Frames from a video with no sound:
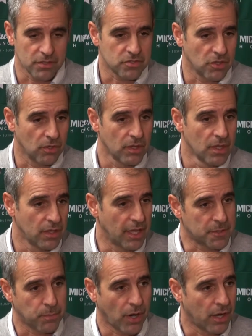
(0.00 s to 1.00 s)
So
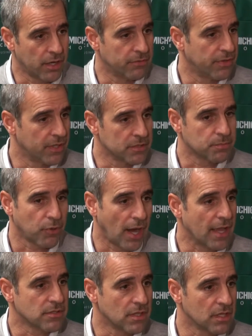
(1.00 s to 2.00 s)
that's part of his
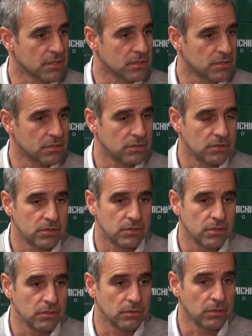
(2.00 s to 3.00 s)
process
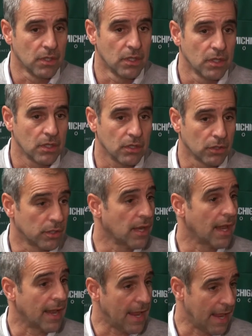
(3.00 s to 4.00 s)
to learn
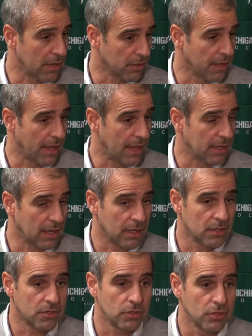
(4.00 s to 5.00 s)
how to handle that
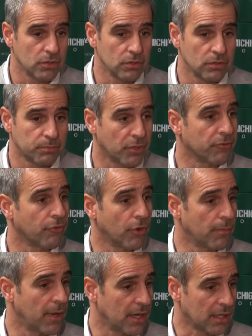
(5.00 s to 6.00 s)
and to
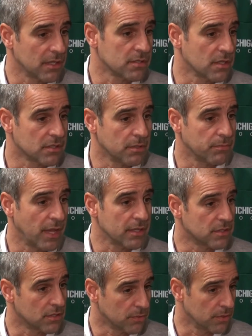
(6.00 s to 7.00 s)
perform on a consistent
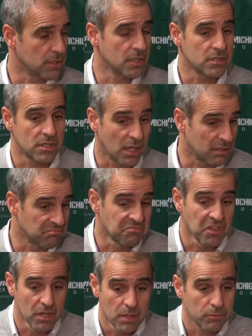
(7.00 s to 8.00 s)
basis, which he's done
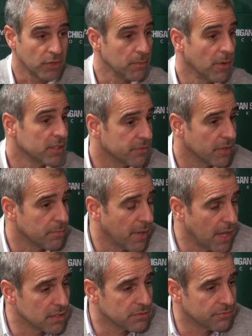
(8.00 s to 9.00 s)
pretty much for the
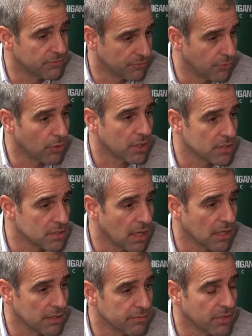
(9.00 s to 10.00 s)
past four
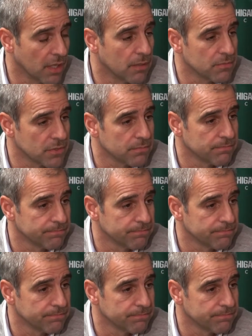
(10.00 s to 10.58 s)
consecutive games.